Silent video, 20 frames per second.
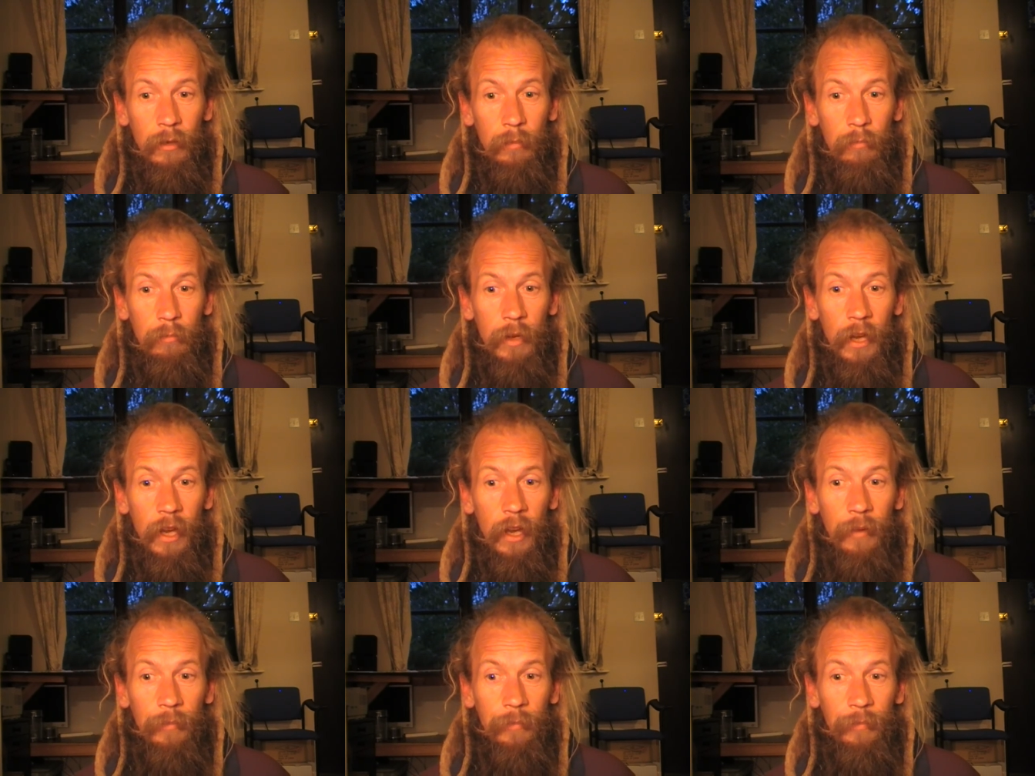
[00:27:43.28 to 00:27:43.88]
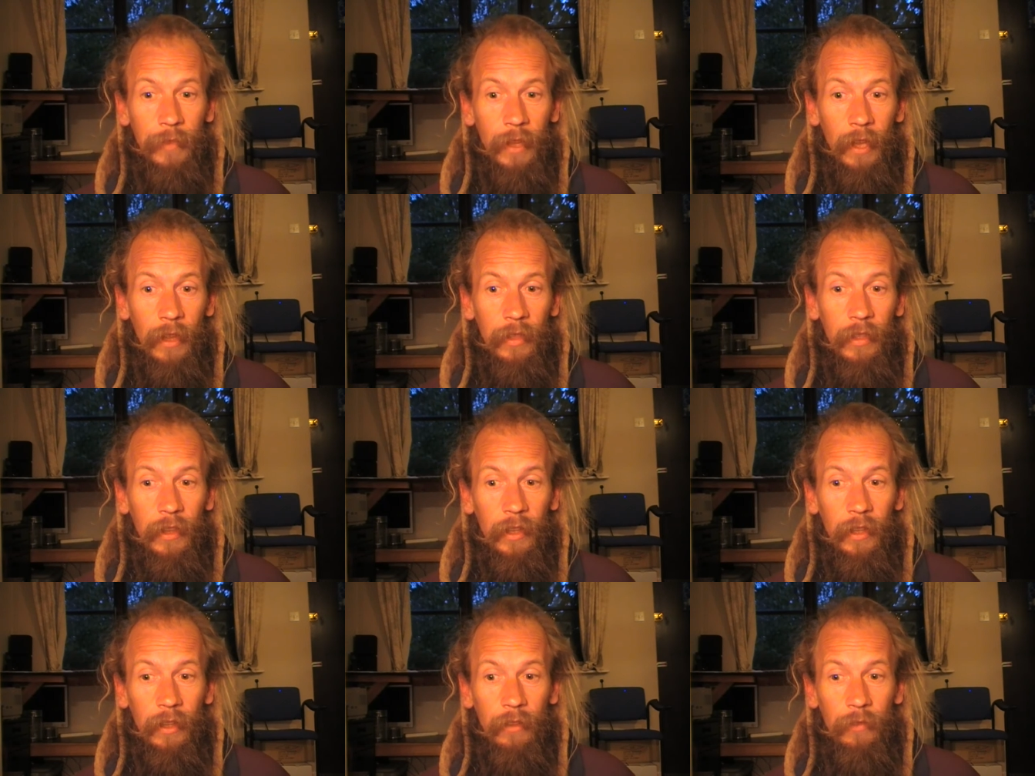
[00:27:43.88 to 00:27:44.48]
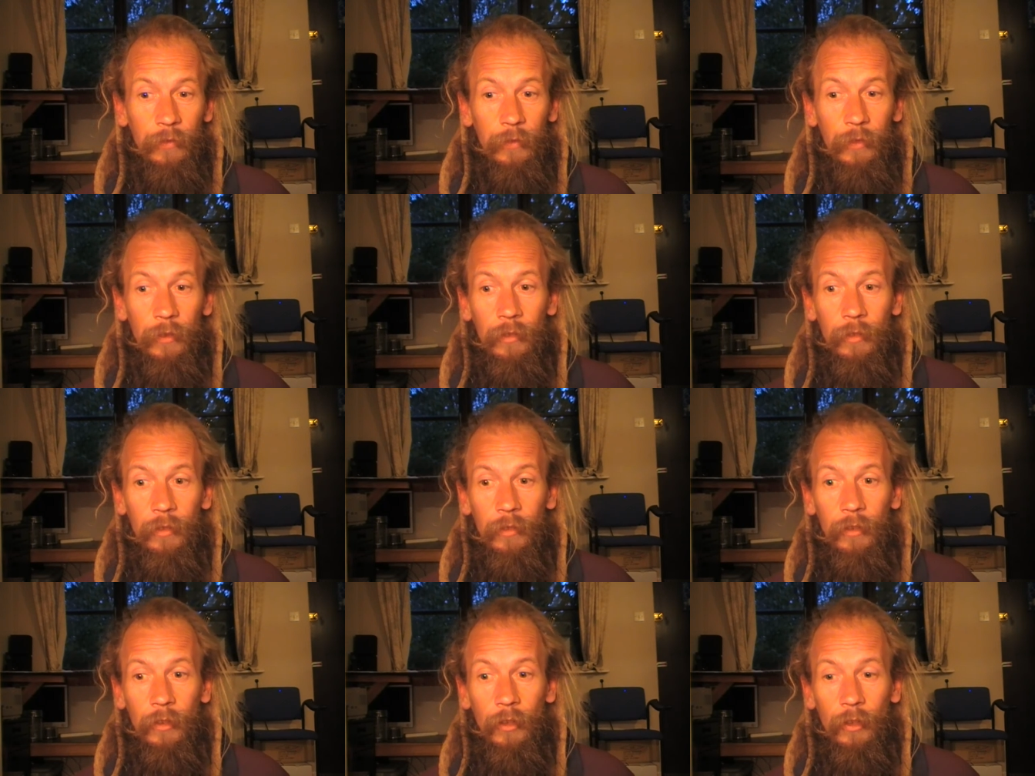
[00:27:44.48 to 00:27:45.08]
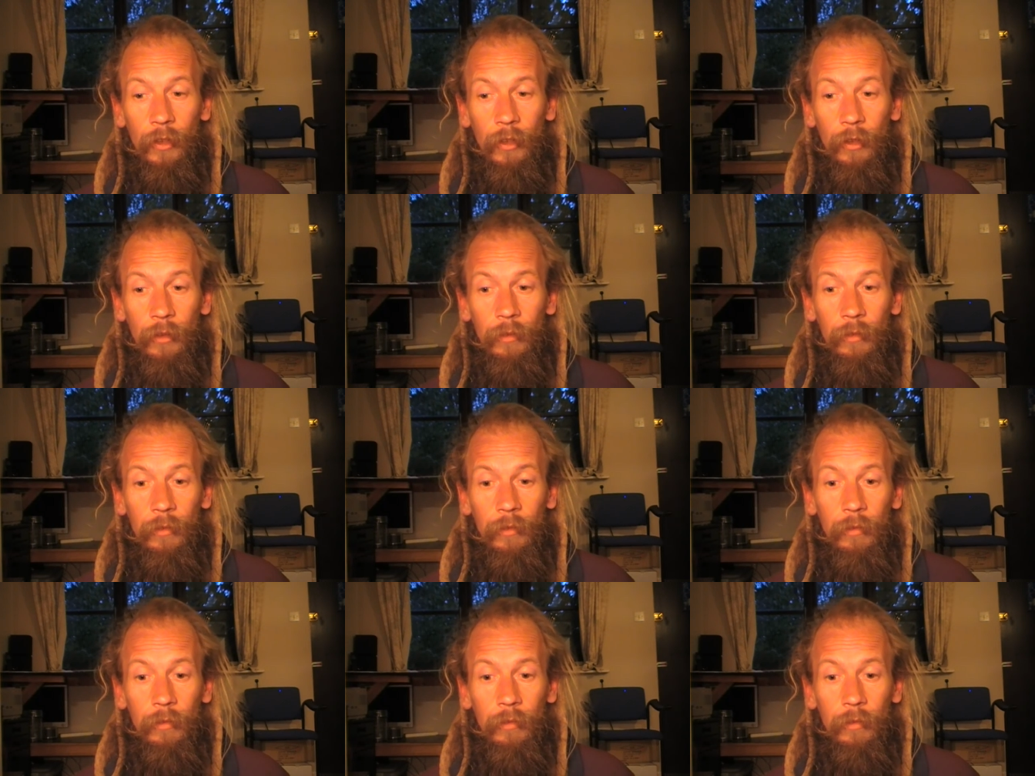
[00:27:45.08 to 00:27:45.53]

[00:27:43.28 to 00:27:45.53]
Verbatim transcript: But I think if, you know,